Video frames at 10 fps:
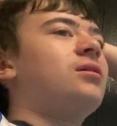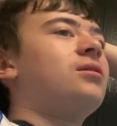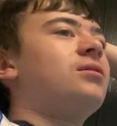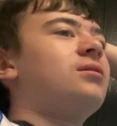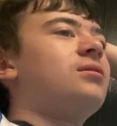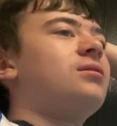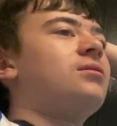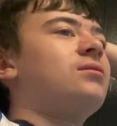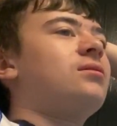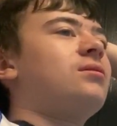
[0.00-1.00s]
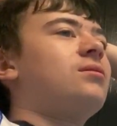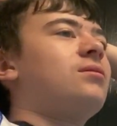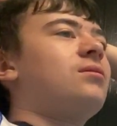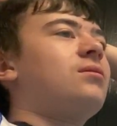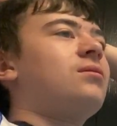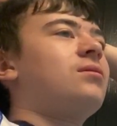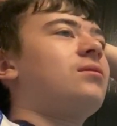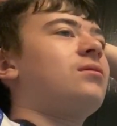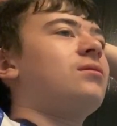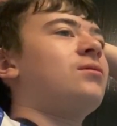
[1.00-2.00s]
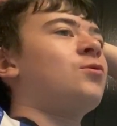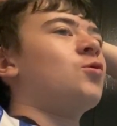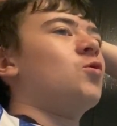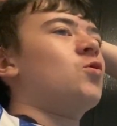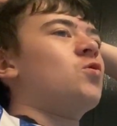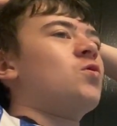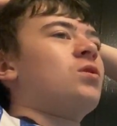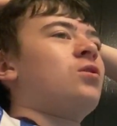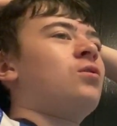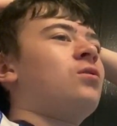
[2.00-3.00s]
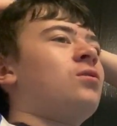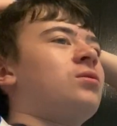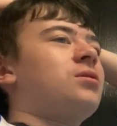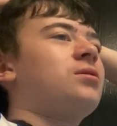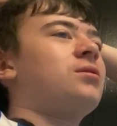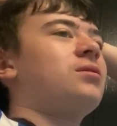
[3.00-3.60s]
Nah, why were you not trusting him, Dawson? Oh.